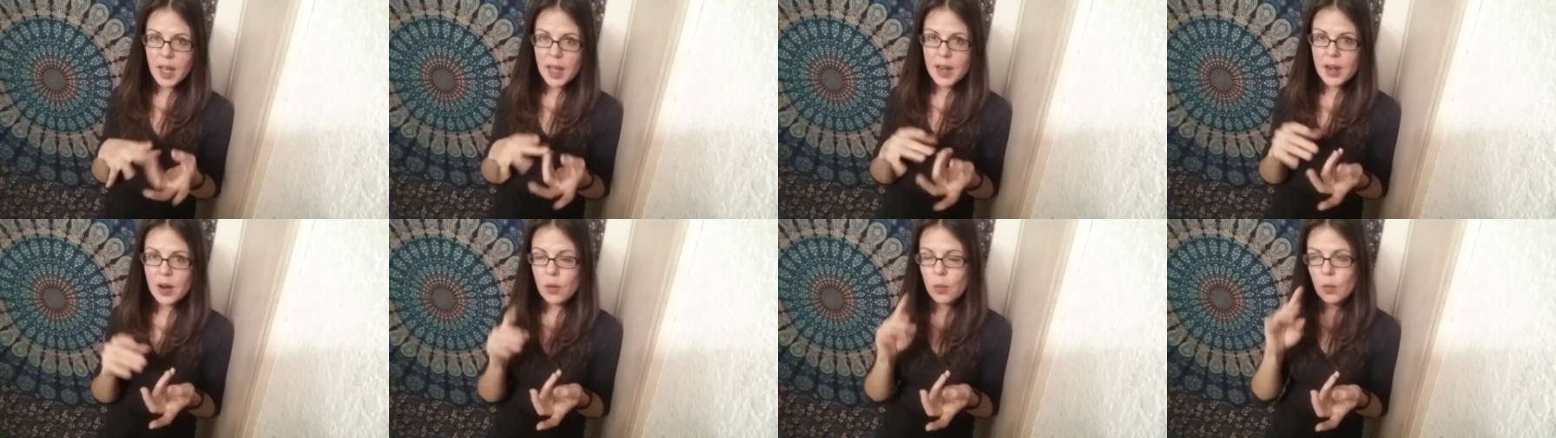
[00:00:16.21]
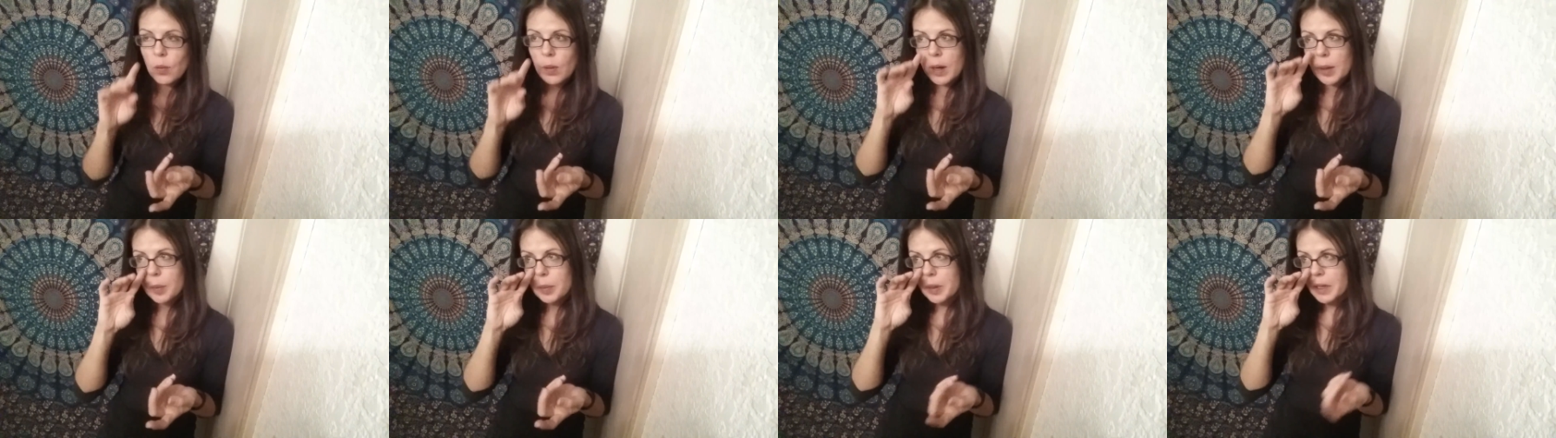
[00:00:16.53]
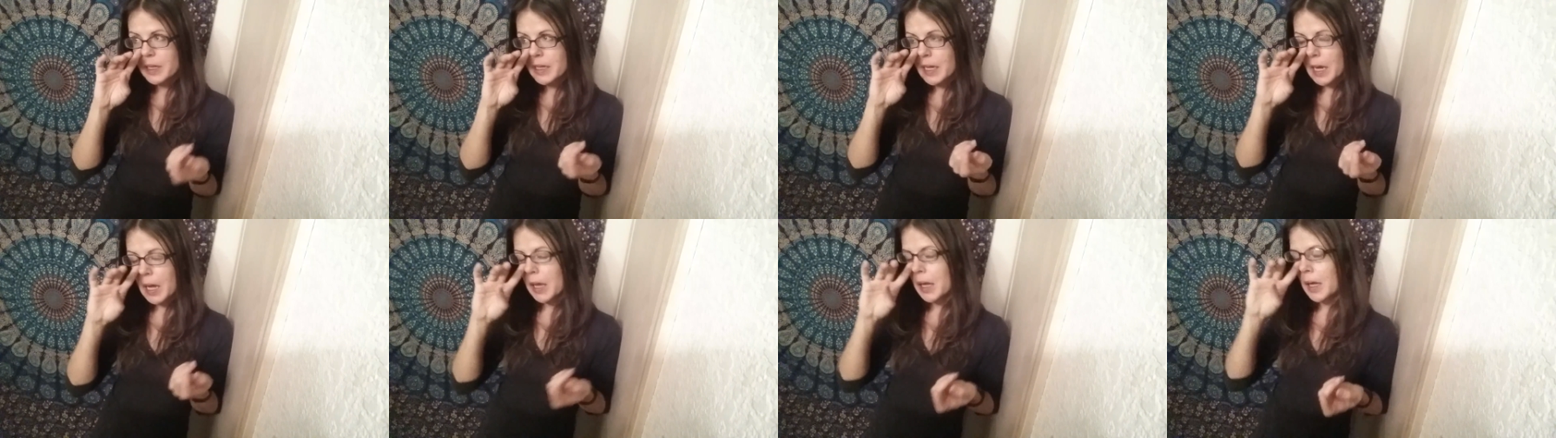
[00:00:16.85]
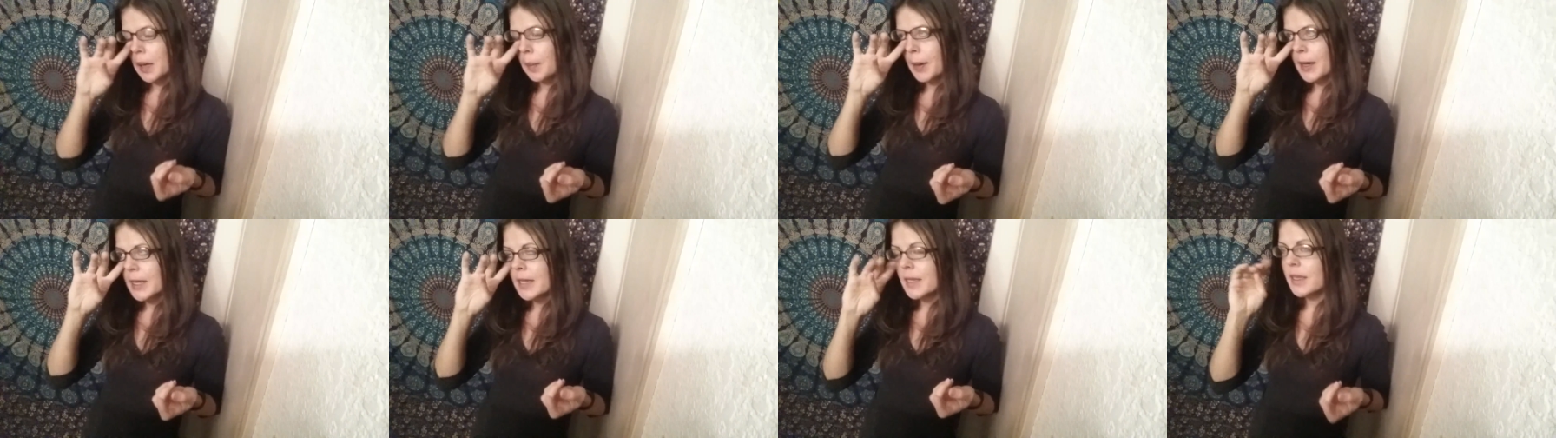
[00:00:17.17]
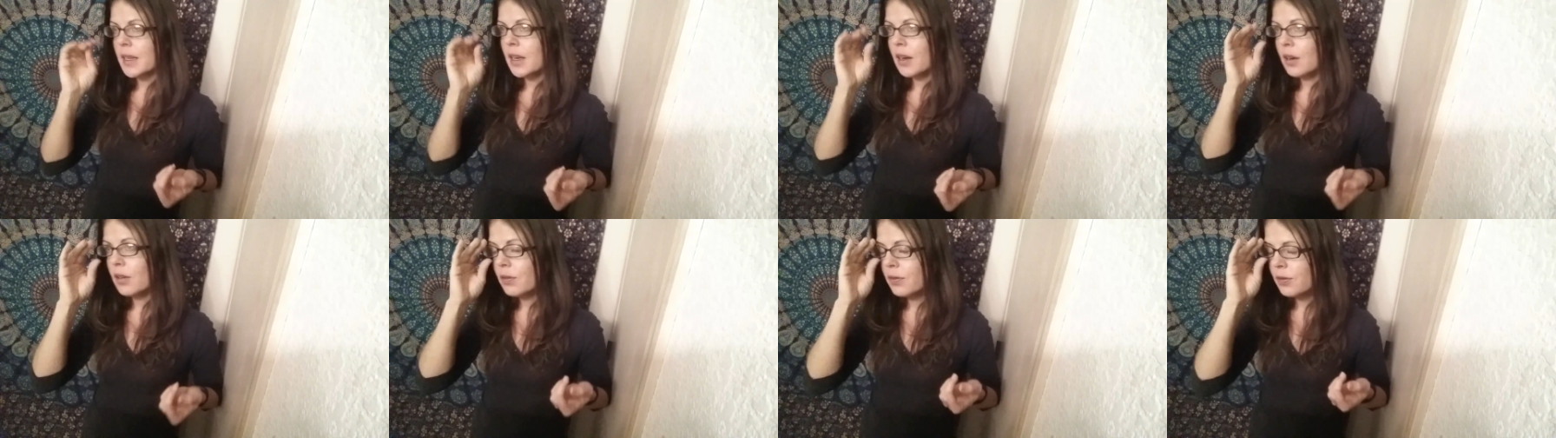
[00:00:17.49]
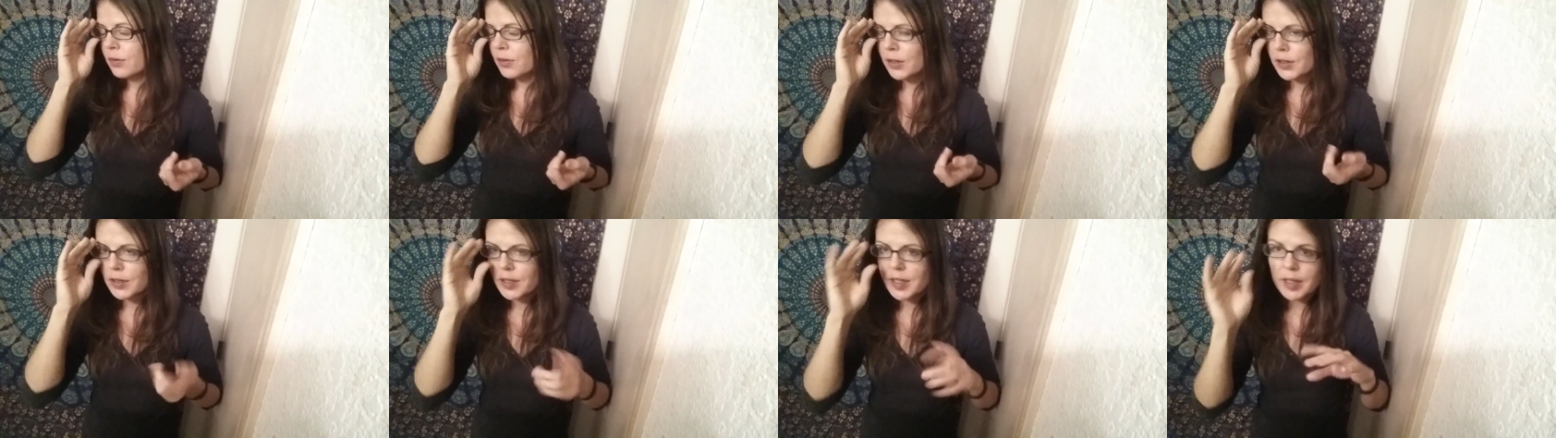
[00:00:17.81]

I don't want to be telling myself for